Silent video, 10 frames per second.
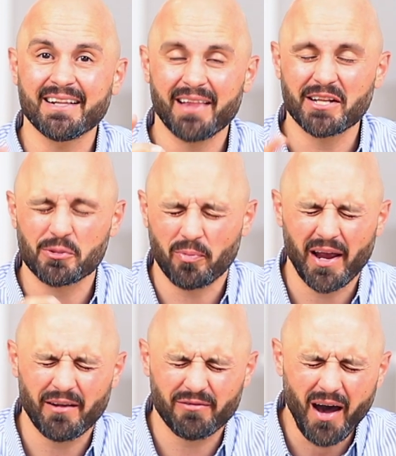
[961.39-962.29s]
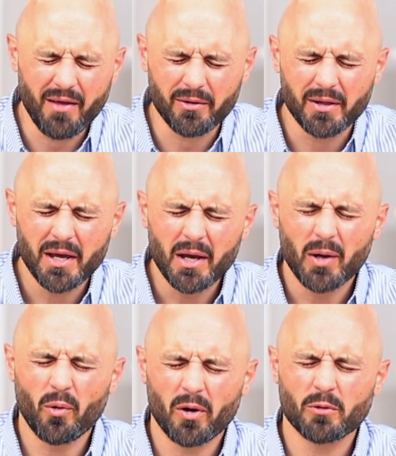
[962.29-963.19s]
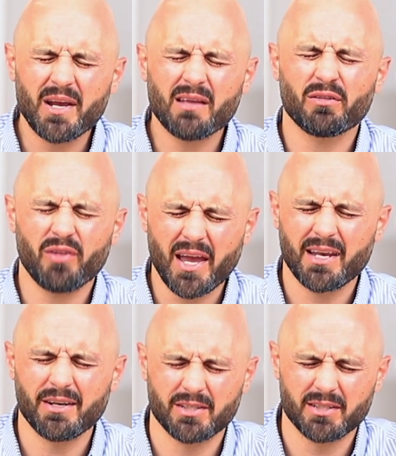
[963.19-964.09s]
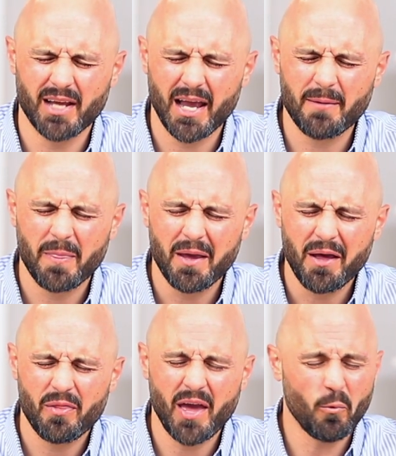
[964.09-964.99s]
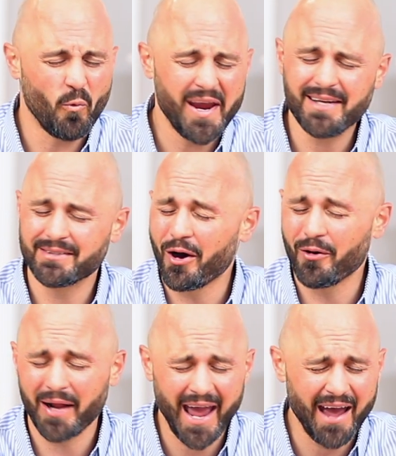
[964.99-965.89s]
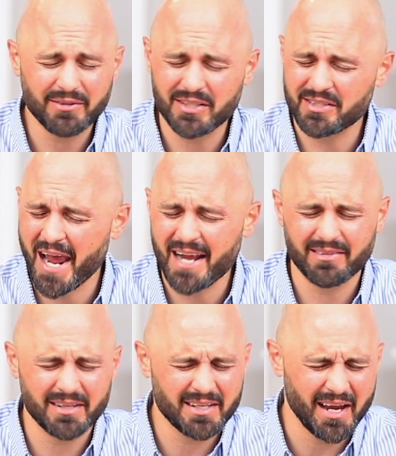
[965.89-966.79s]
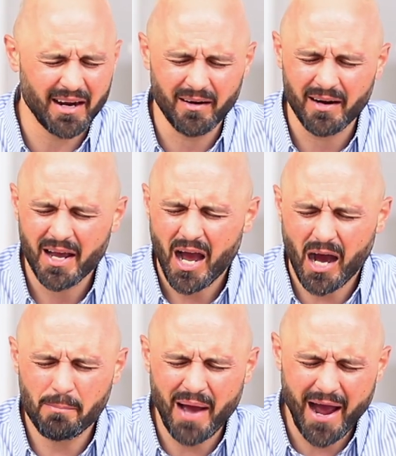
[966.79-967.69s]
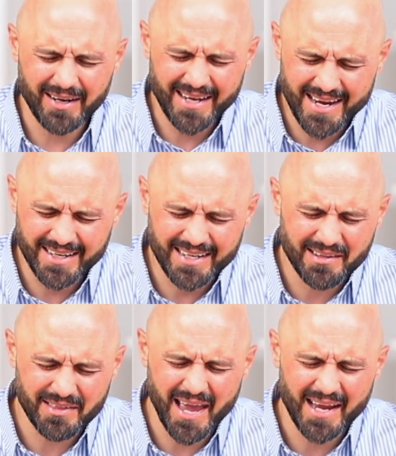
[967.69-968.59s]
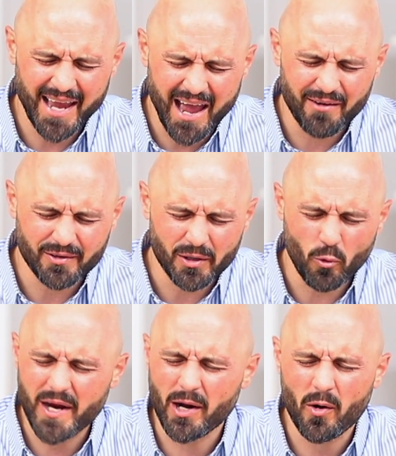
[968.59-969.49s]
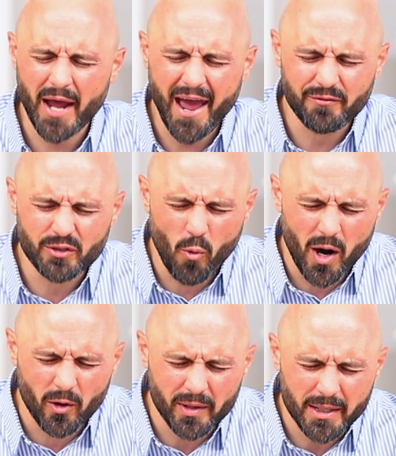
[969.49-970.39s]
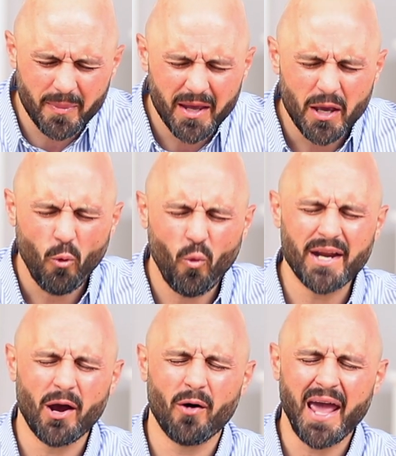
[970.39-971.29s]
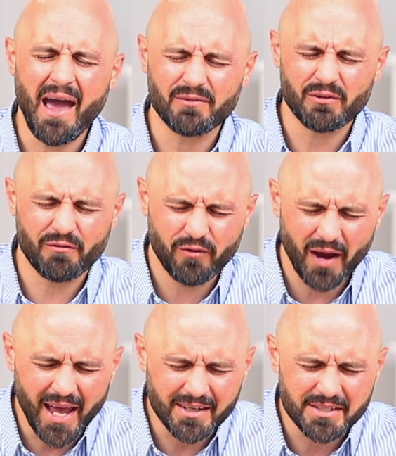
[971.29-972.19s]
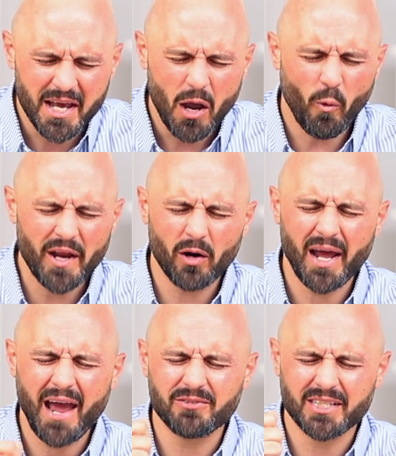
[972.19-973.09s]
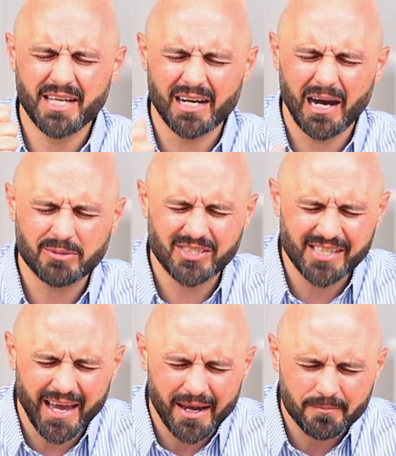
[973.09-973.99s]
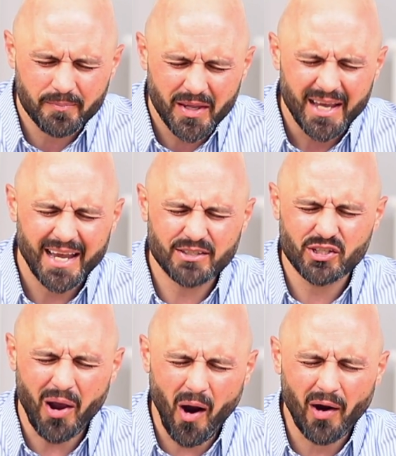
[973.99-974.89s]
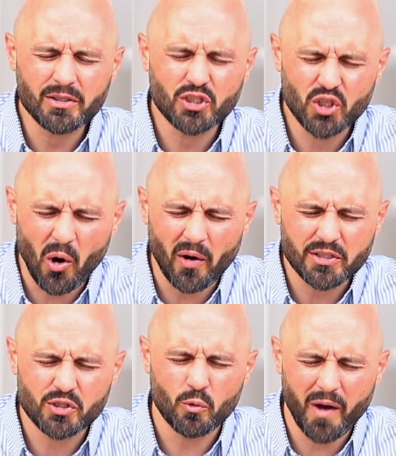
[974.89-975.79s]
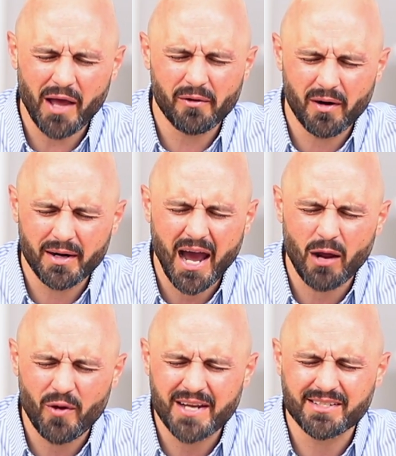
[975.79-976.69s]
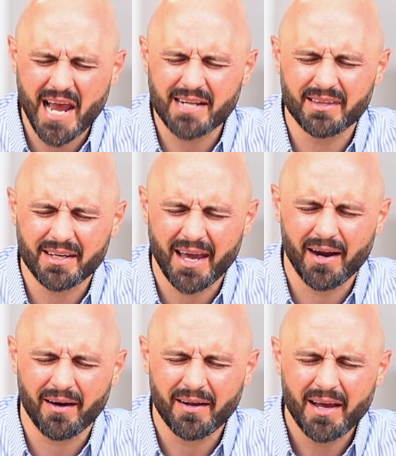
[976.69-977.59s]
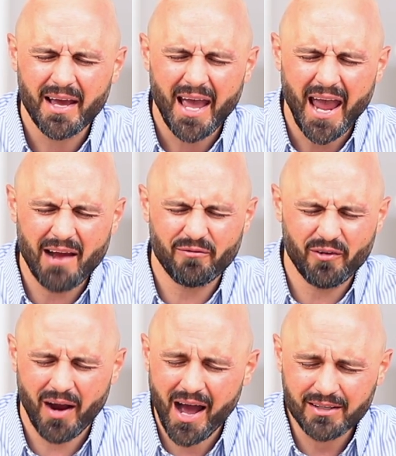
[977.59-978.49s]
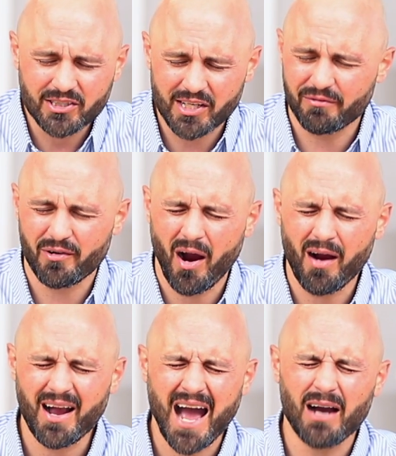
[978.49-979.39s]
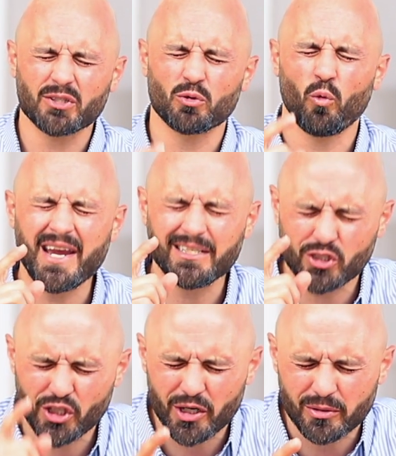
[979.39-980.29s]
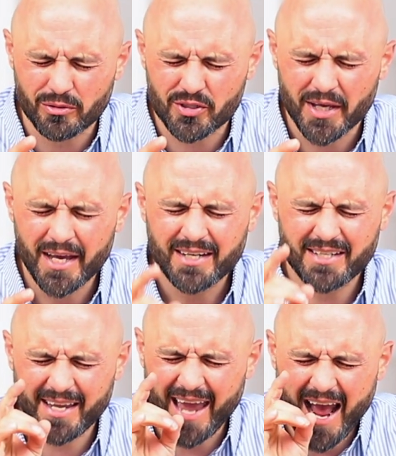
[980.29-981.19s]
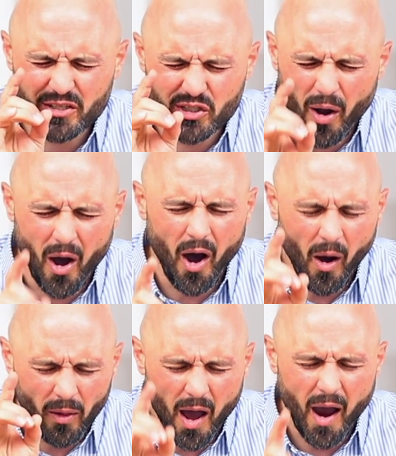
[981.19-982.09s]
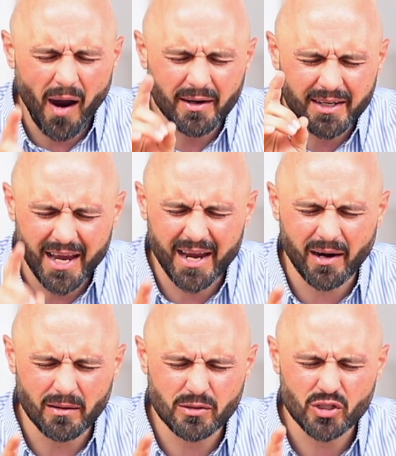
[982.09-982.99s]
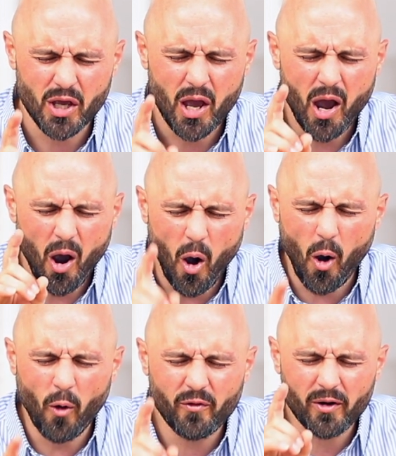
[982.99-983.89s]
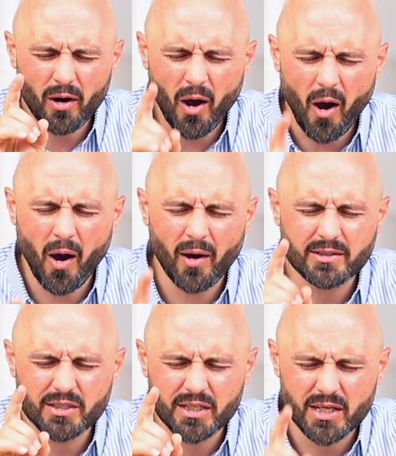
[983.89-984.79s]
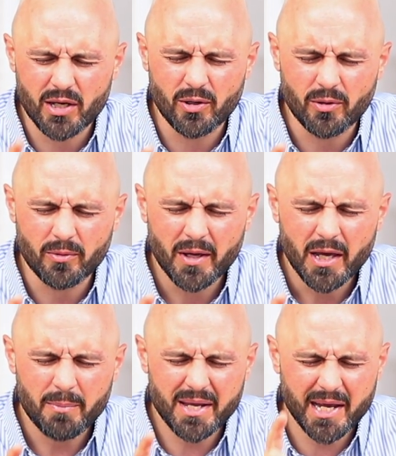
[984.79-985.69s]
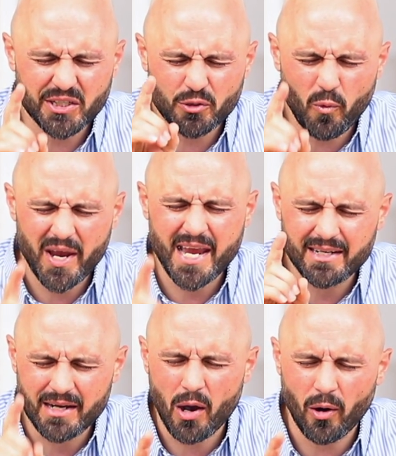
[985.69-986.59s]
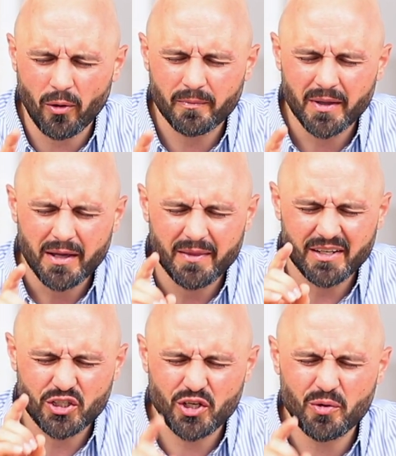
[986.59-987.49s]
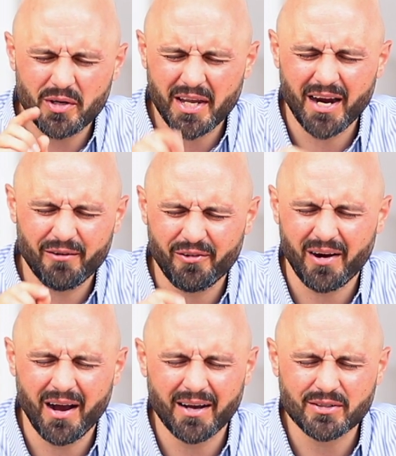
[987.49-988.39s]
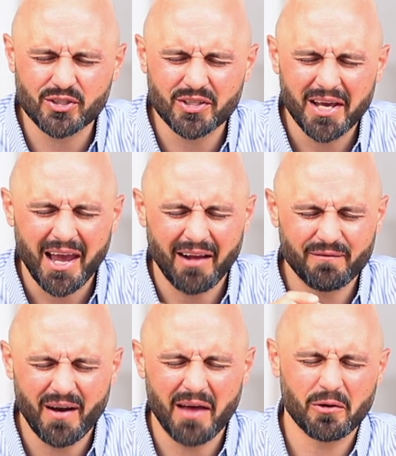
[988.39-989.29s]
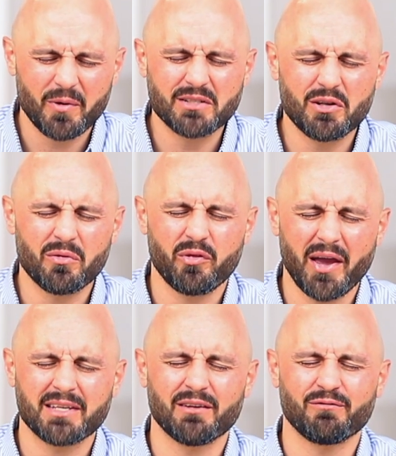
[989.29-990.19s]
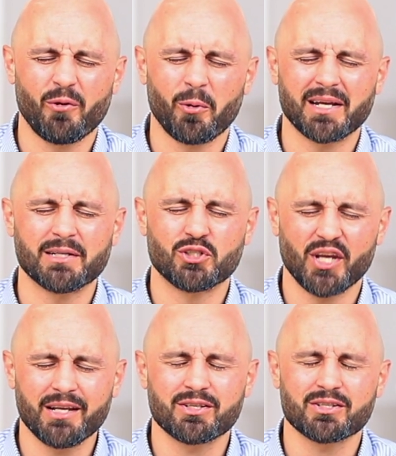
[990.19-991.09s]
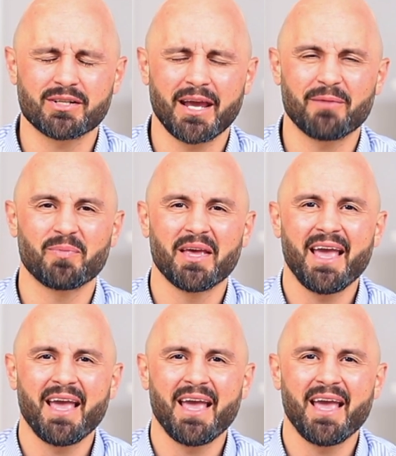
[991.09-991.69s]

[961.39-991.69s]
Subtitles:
Let's pray. Father, Lord, we thank you today that we don't have to take the care about anything ever. We don't have to worry. We don't have to fret. We don't have to get upset. It's our choice whether or not we take the care. And for us and for our house, we choose to cast all our cares over onto you because we know that you care for us. And Father, we do thank you for it in Jesus' name.